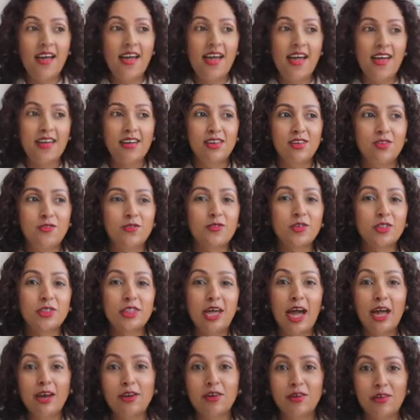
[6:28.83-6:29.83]
And for
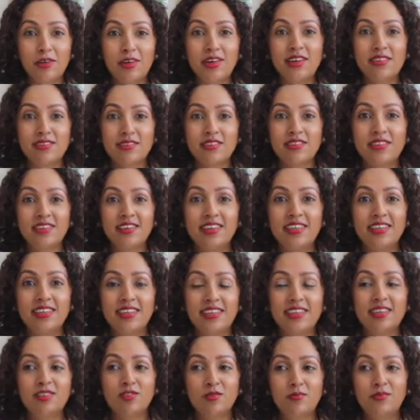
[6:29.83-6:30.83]
that reason,
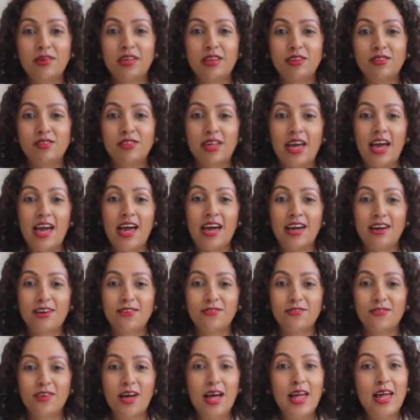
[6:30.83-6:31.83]
it is better to
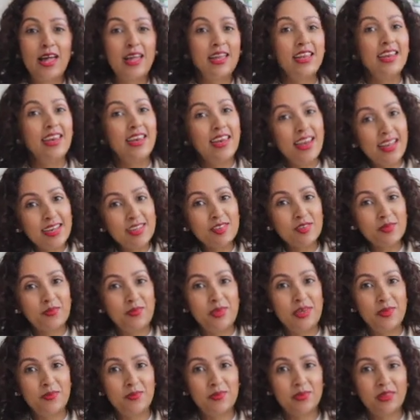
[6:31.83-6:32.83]
have less
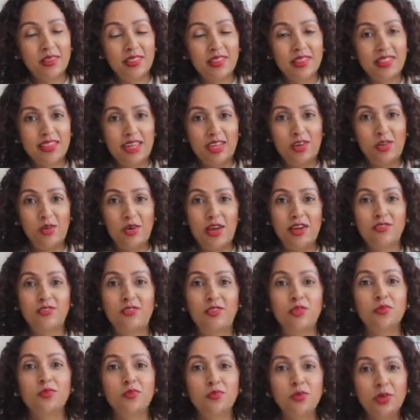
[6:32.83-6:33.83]
people that you have
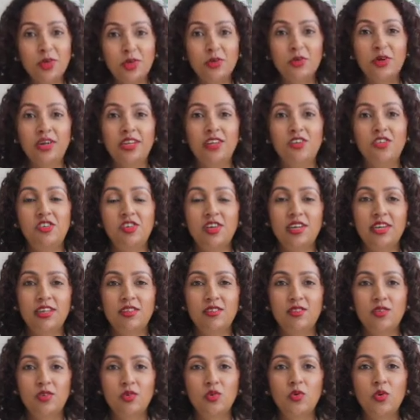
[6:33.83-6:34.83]
to put your energy
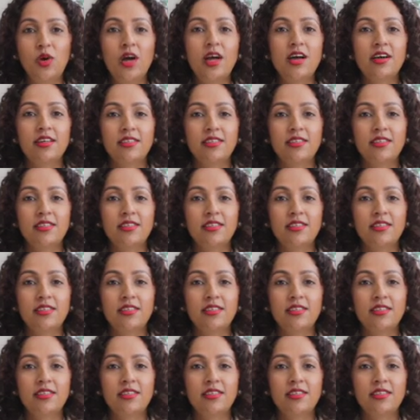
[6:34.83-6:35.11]
into